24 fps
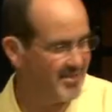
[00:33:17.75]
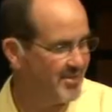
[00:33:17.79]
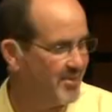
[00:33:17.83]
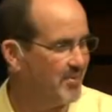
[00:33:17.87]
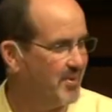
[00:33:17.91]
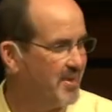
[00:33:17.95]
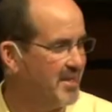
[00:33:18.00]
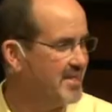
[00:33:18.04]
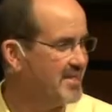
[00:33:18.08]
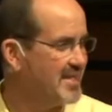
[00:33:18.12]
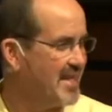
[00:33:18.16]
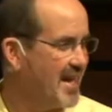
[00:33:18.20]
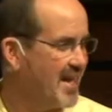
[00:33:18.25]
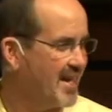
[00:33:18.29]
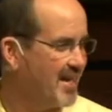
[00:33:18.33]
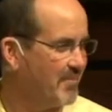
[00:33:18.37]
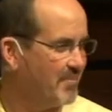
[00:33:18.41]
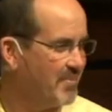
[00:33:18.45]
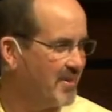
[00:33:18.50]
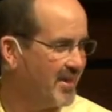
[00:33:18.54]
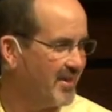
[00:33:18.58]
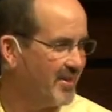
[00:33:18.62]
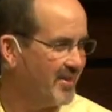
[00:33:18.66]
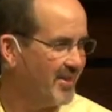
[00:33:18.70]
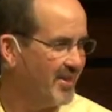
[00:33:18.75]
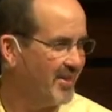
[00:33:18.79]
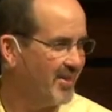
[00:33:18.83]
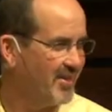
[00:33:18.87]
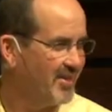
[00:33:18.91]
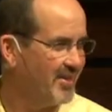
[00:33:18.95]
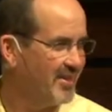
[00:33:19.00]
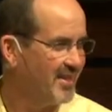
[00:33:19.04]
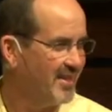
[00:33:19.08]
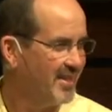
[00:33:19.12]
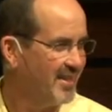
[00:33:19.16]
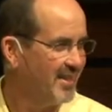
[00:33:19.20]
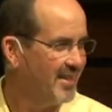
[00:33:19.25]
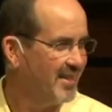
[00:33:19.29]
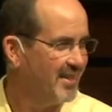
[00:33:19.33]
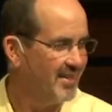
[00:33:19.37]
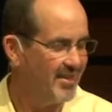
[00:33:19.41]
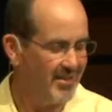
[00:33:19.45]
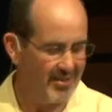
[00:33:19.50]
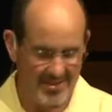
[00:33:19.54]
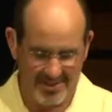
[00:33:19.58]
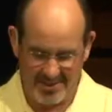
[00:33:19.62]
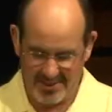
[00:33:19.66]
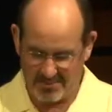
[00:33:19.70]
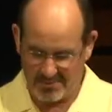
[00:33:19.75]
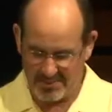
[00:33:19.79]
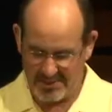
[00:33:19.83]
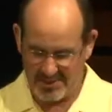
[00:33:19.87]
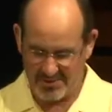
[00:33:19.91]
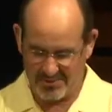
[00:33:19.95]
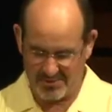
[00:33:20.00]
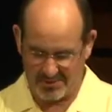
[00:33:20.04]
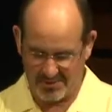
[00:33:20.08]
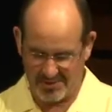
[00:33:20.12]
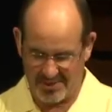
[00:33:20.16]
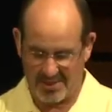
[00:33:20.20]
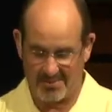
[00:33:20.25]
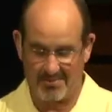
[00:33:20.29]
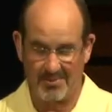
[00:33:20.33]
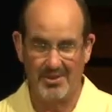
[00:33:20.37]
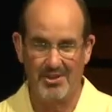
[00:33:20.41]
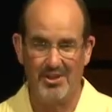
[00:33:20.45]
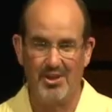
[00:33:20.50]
know, what is that up there? You know, no, it's a bistro table.